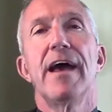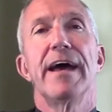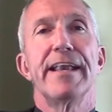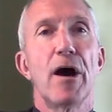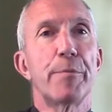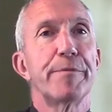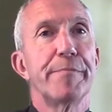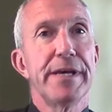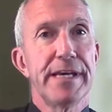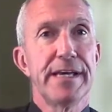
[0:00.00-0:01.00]
and helping
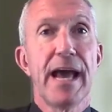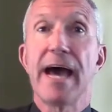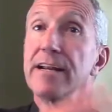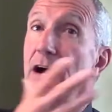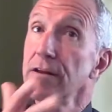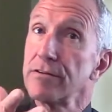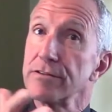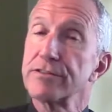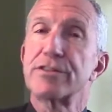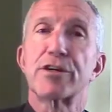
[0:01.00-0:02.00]
me and
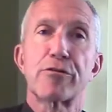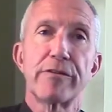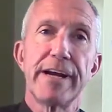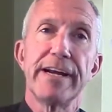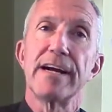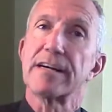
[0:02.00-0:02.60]
others to create